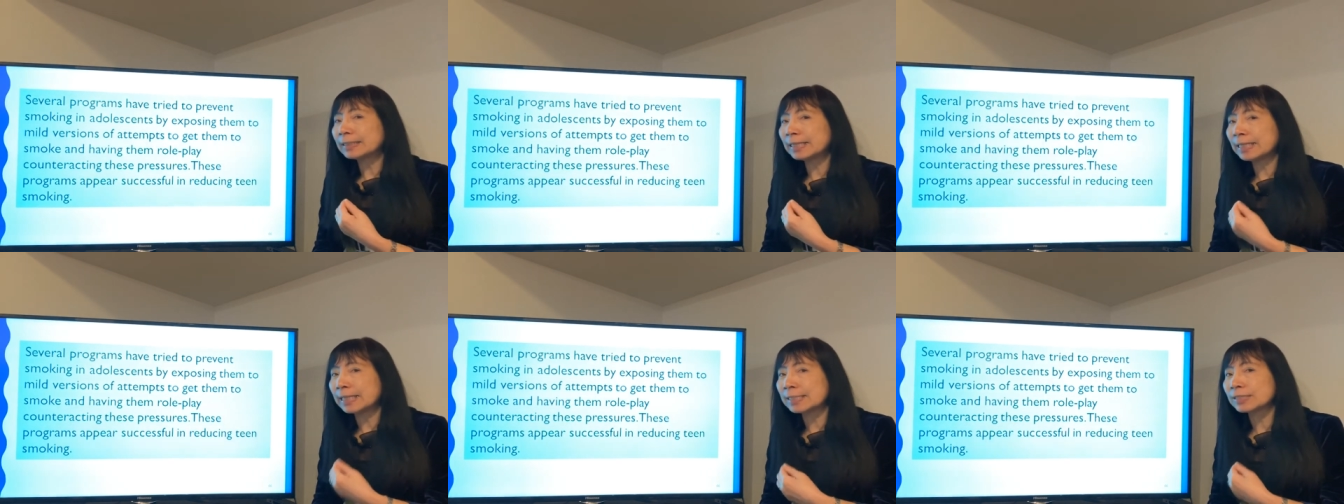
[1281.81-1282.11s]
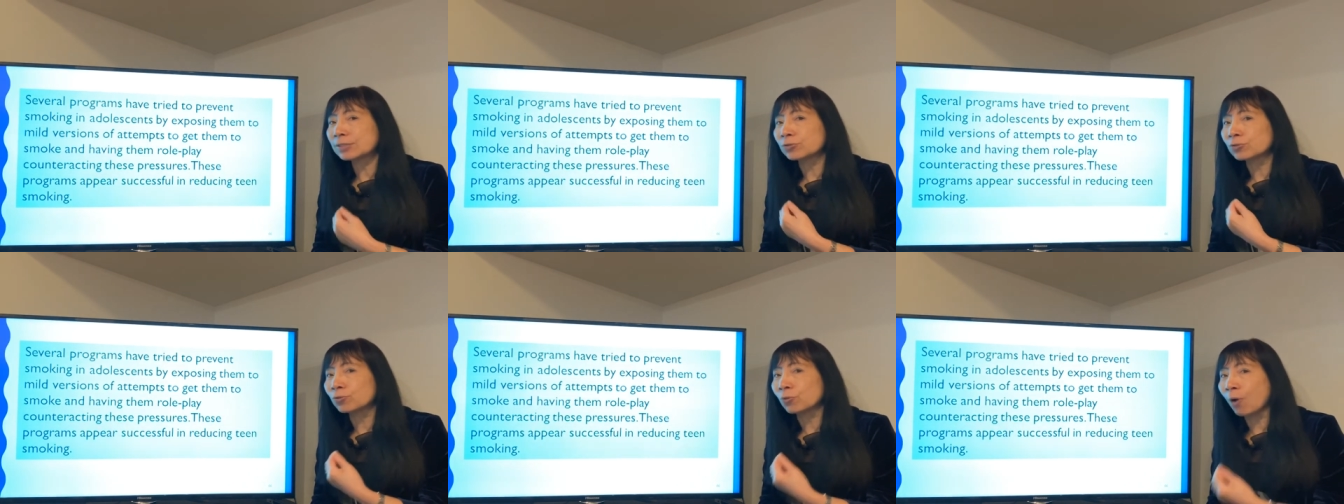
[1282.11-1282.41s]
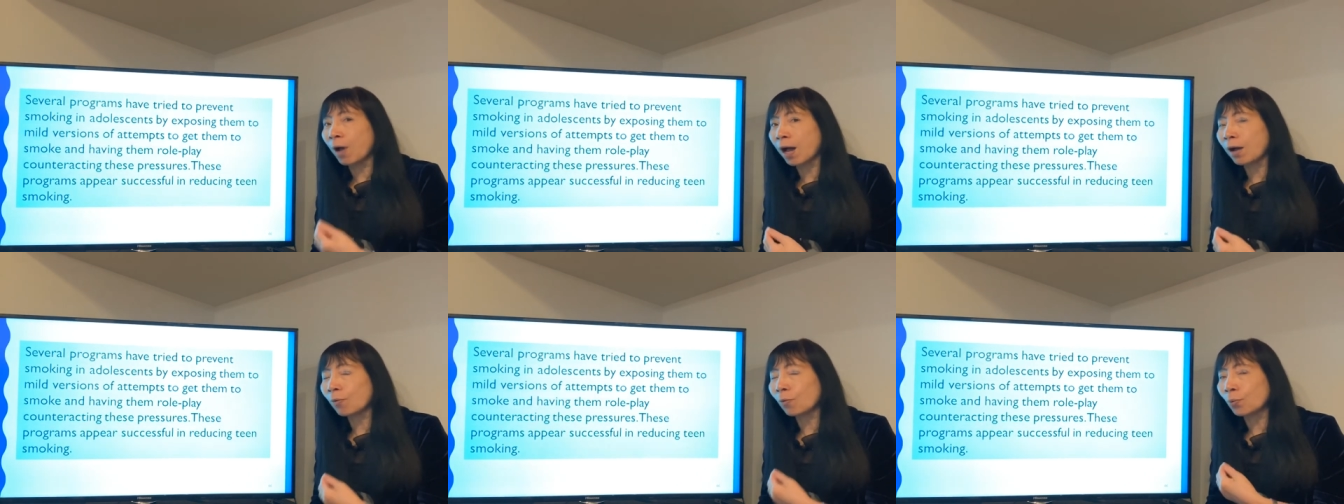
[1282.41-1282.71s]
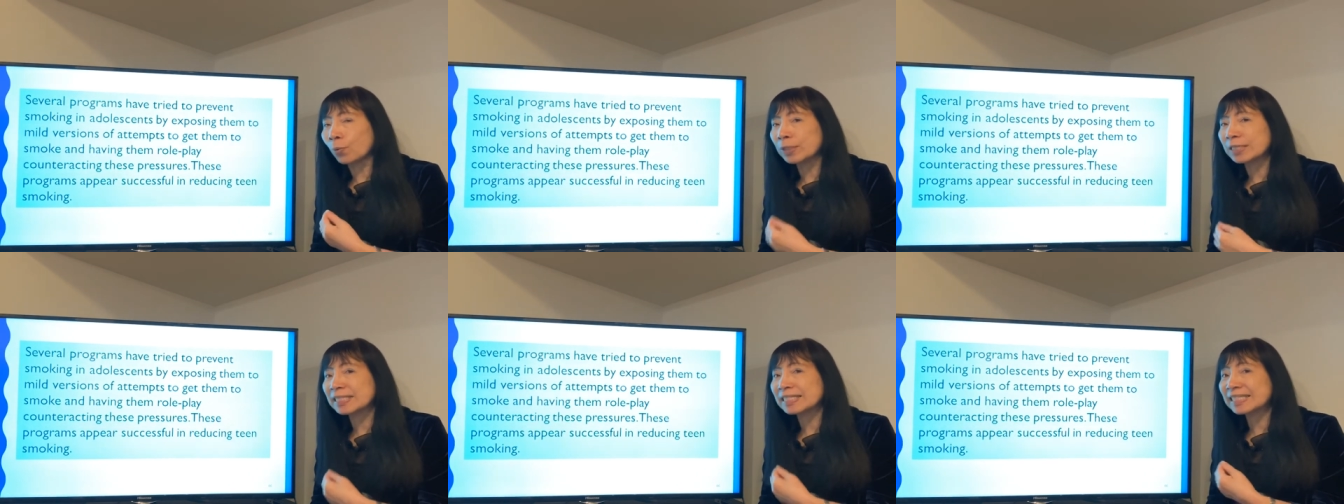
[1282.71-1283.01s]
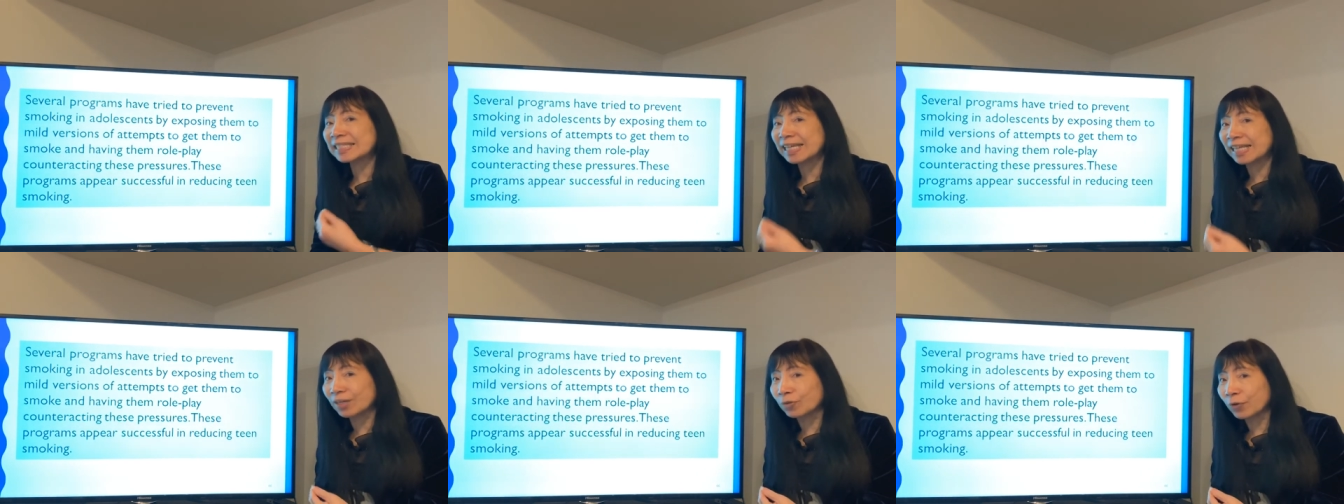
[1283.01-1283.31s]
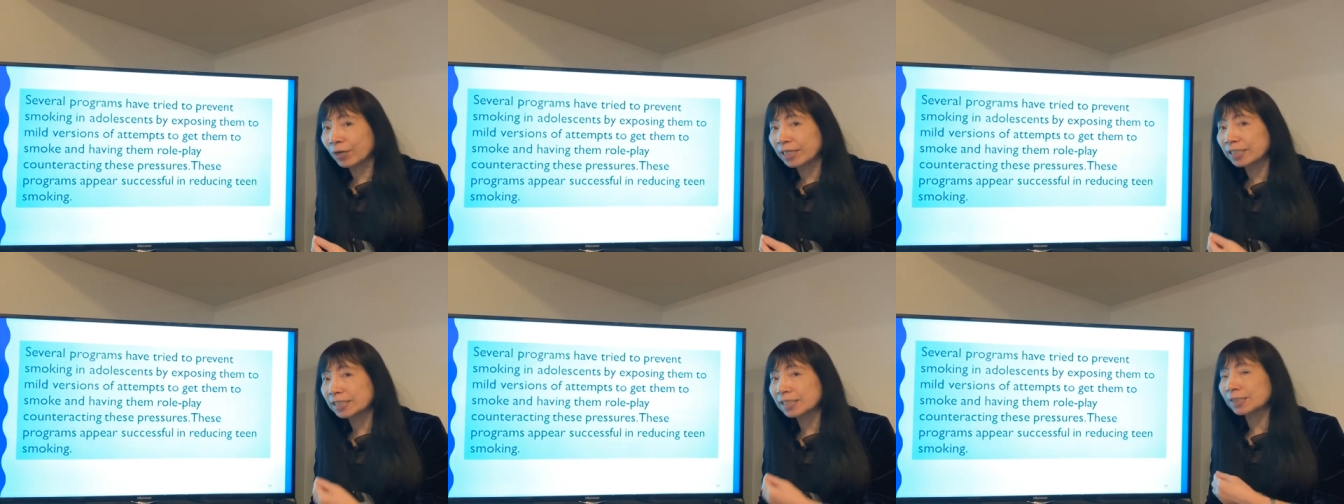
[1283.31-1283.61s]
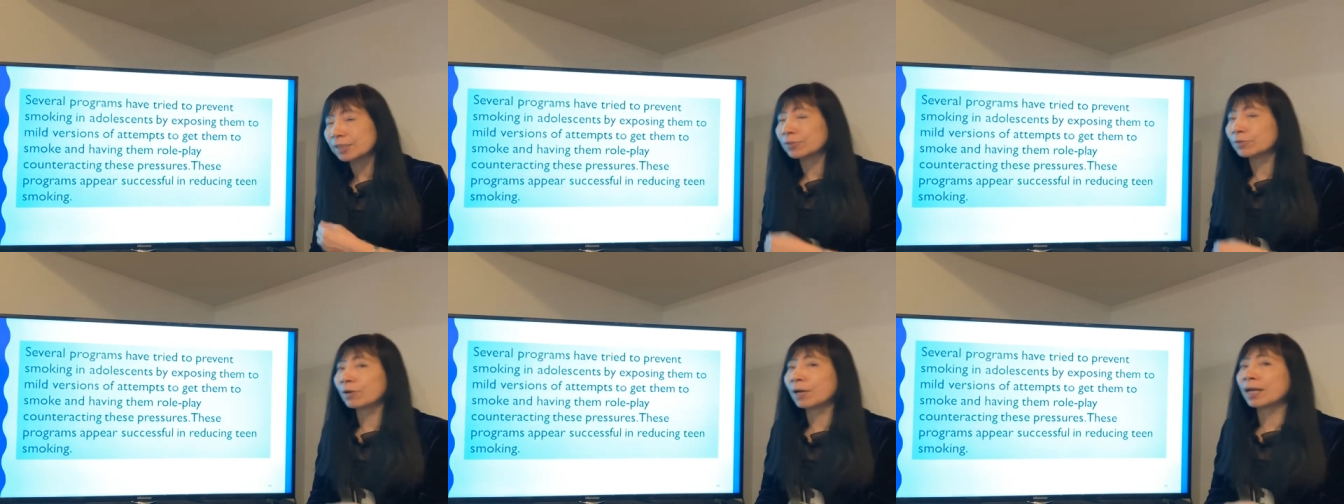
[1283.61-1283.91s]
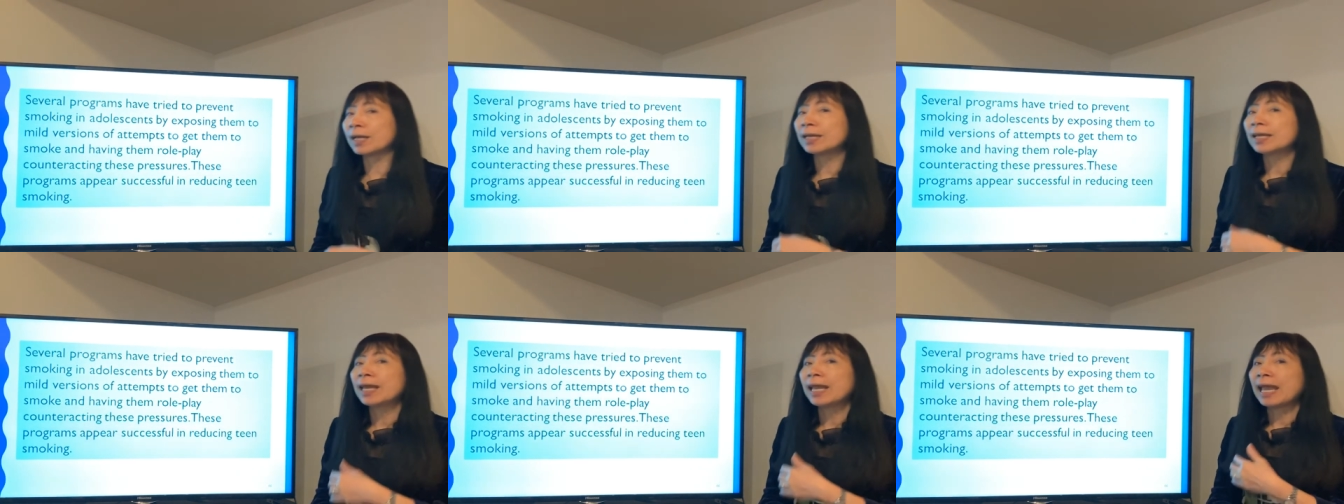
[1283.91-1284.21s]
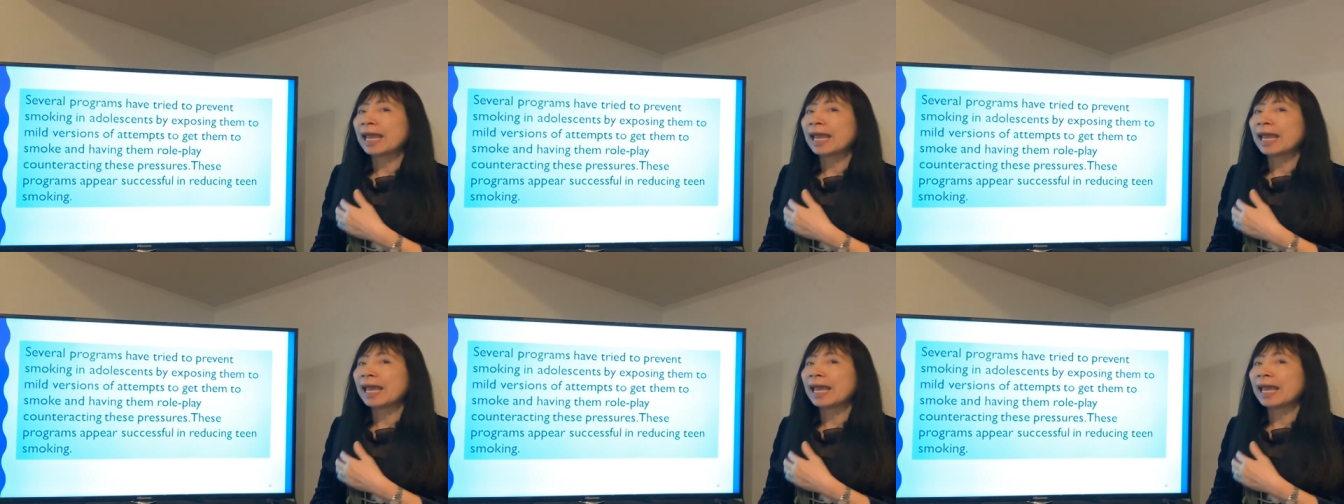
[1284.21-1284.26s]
is wrong with cigarette, right?